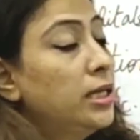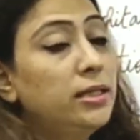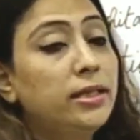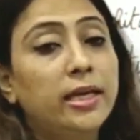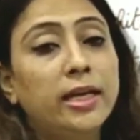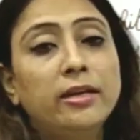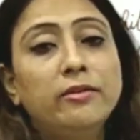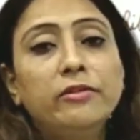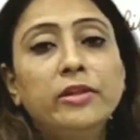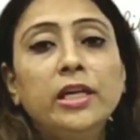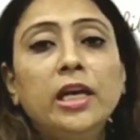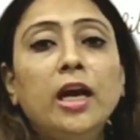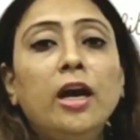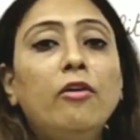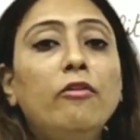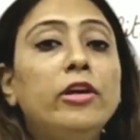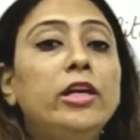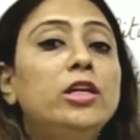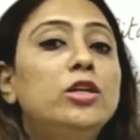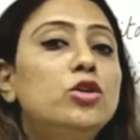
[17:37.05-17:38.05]
Then we
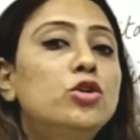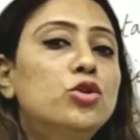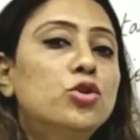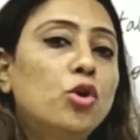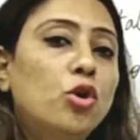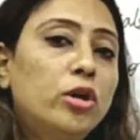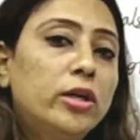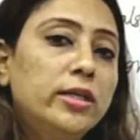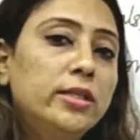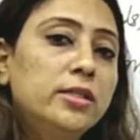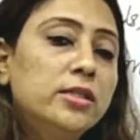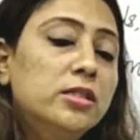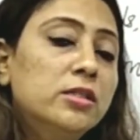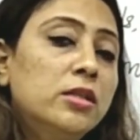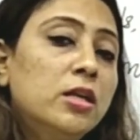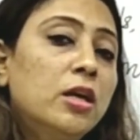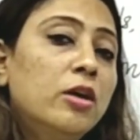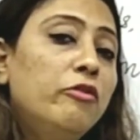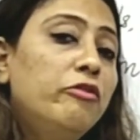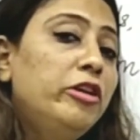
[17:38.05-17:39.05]
have insurance.